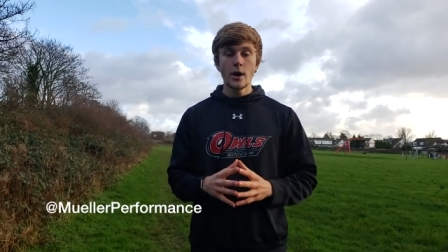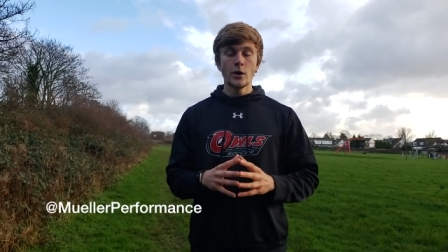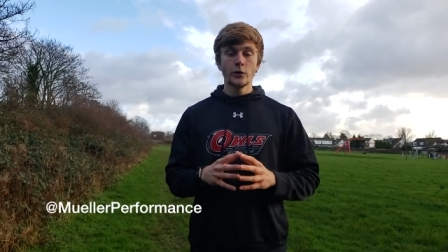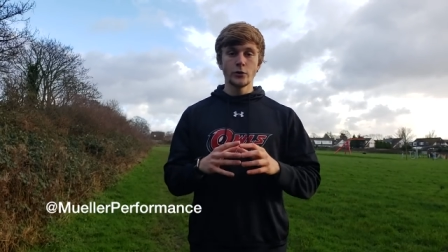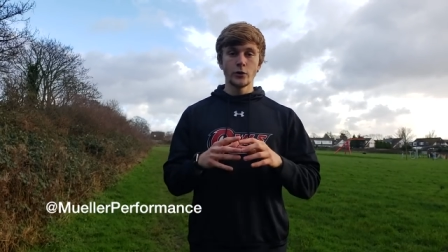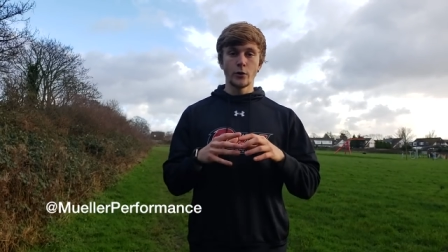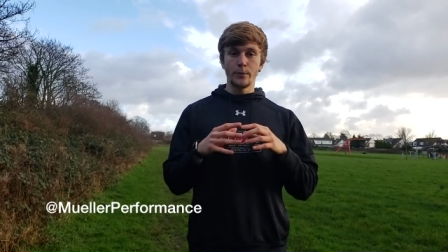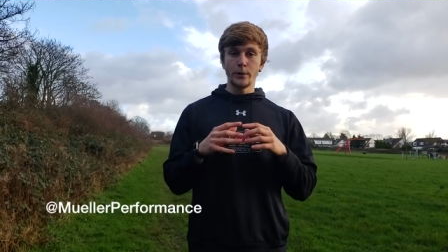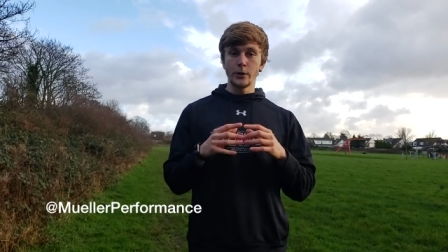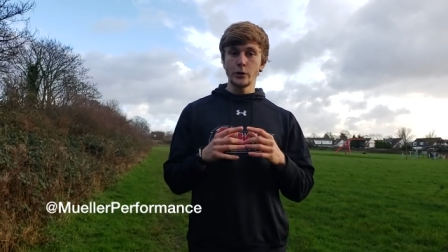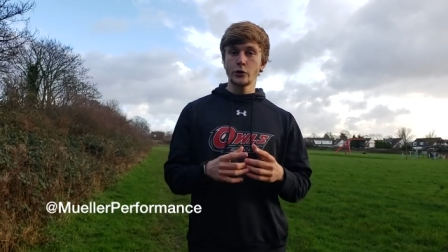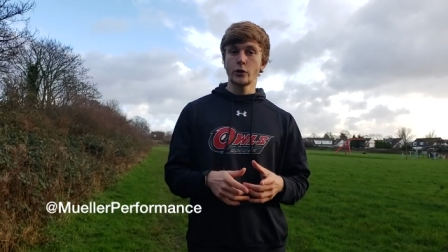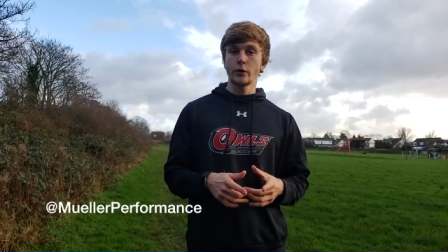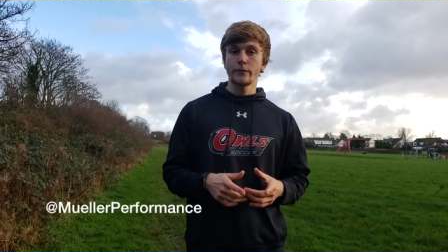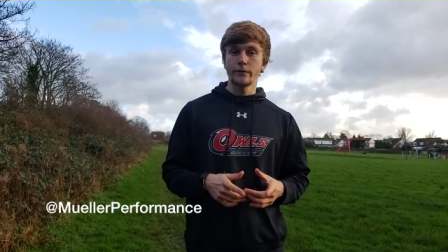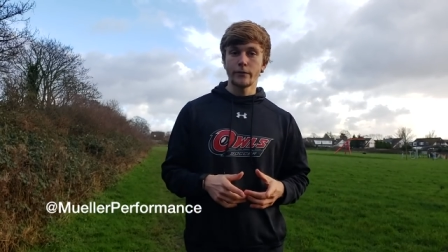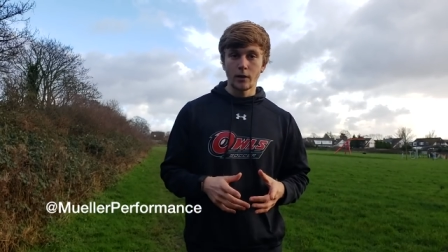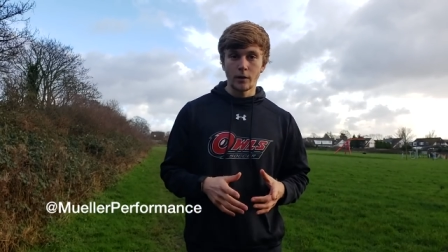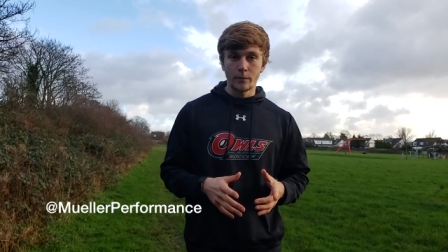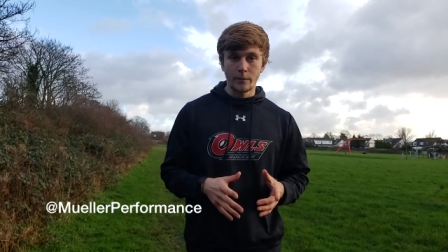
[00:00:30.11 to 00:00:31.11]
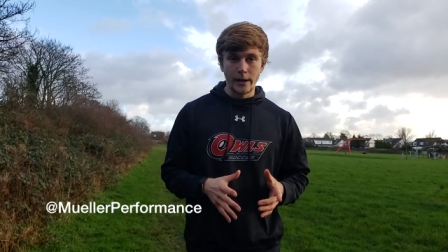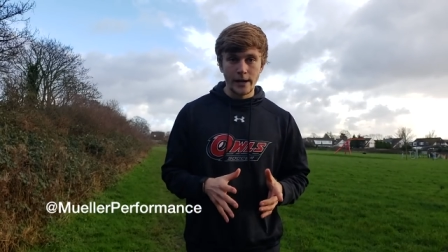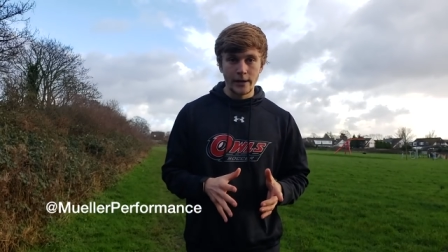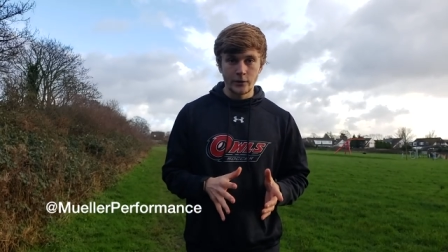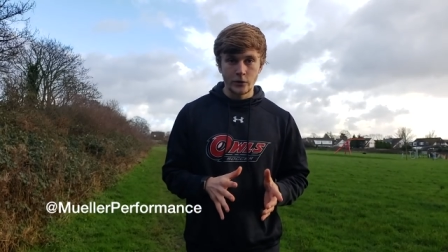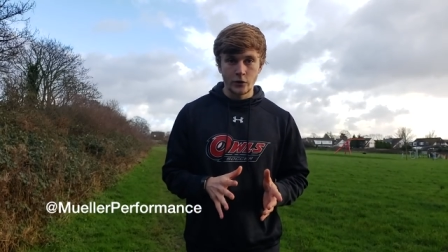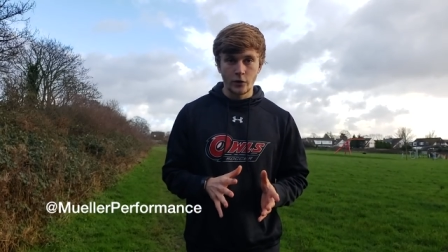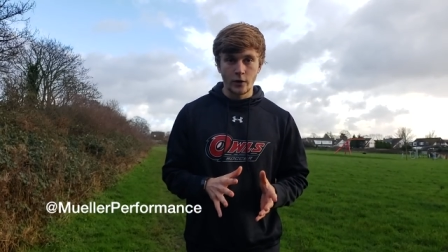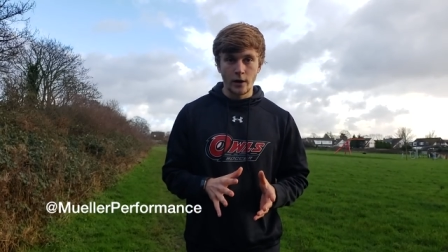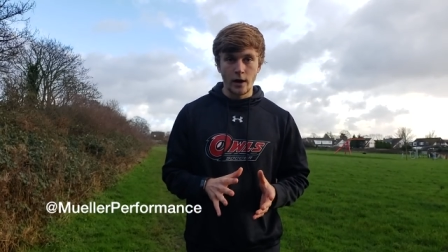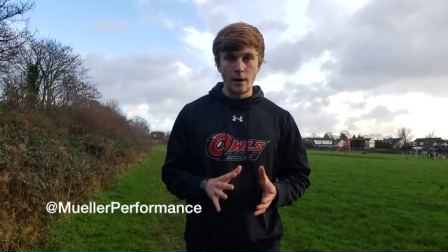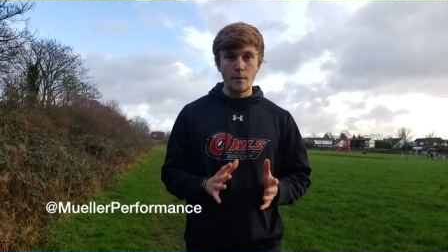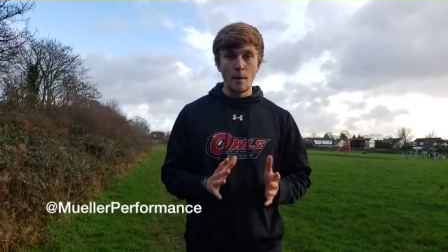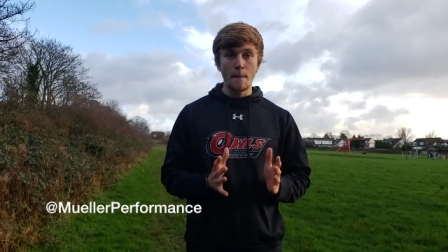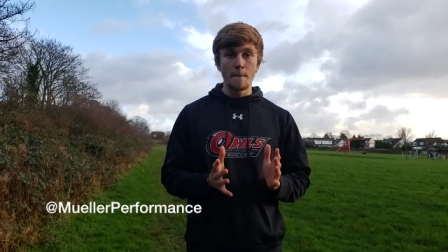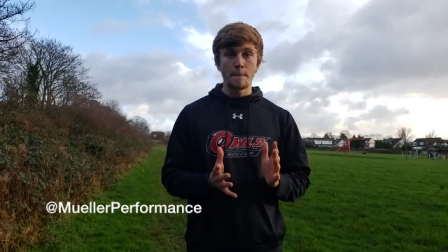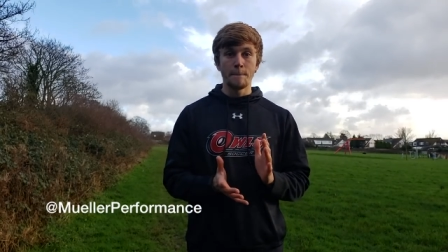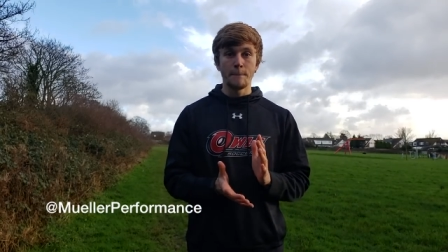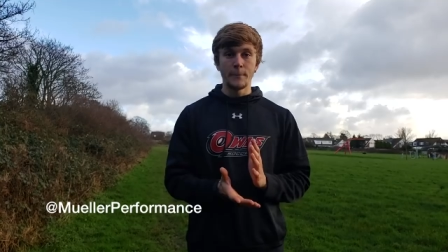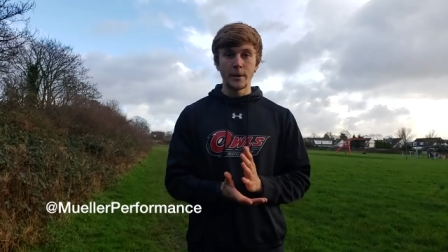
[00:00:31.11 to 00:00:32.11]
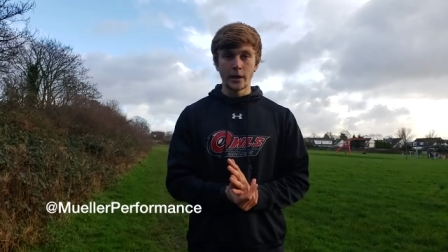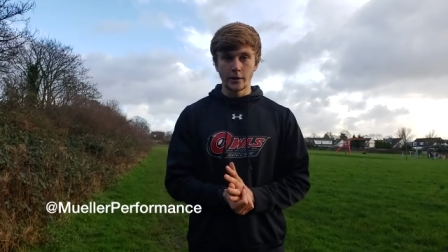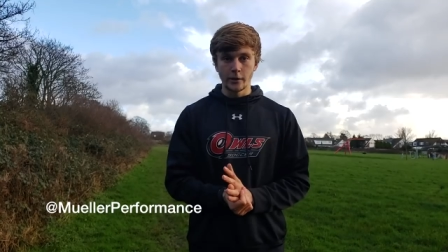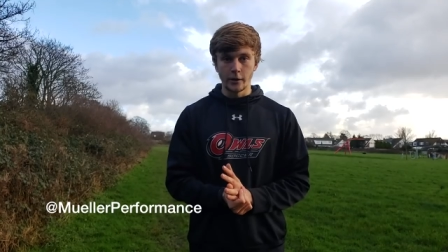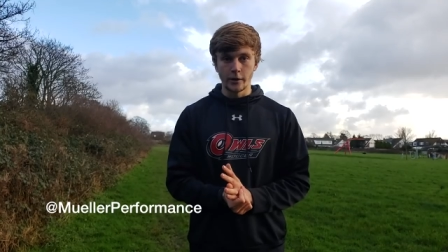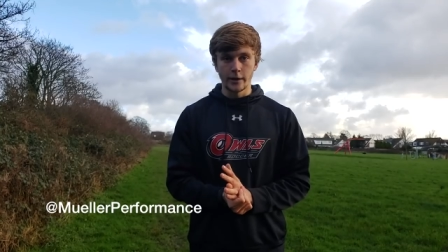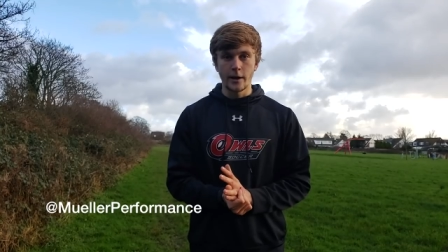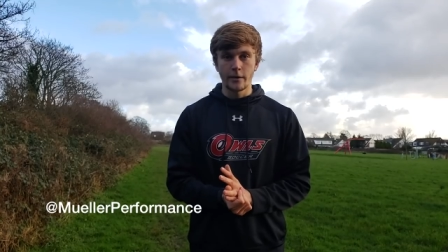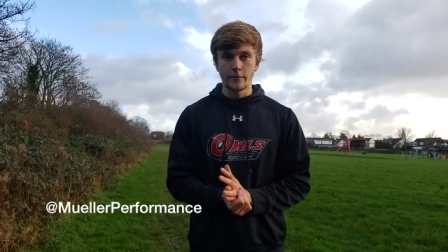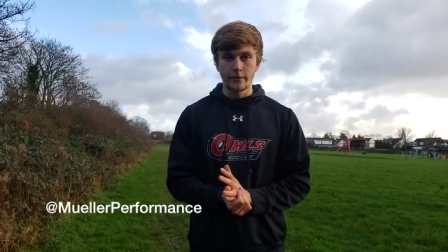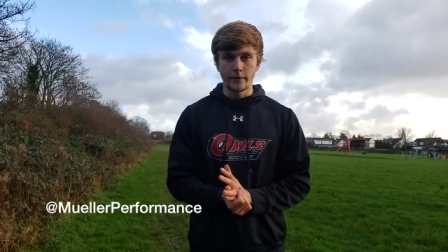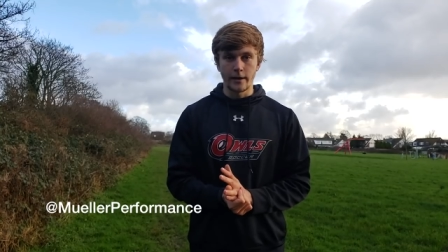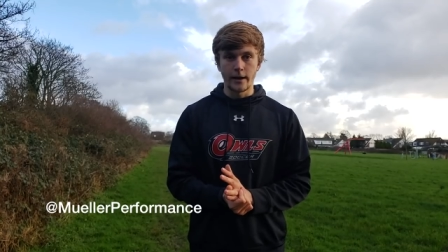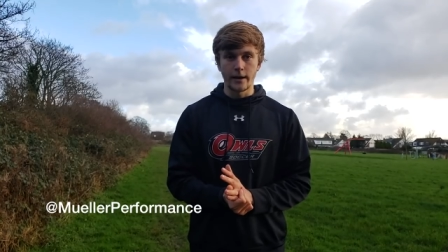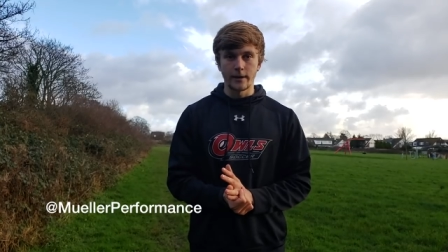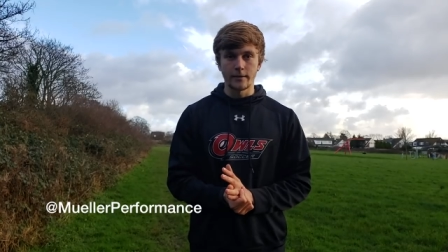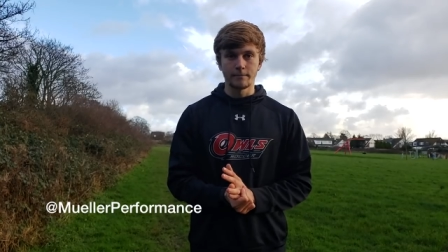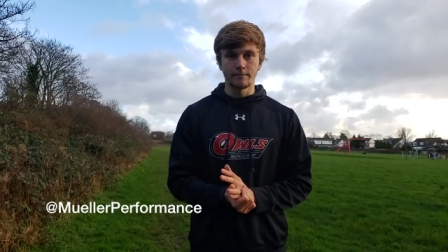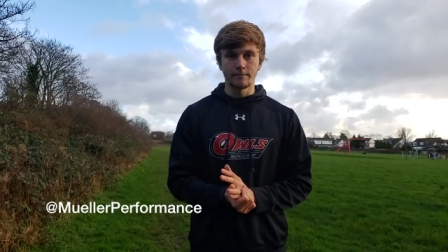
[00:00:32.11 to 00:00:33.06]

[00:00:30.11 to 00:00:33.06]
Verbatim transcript: So be sure to follow my Instagram. Be on the lookout for that.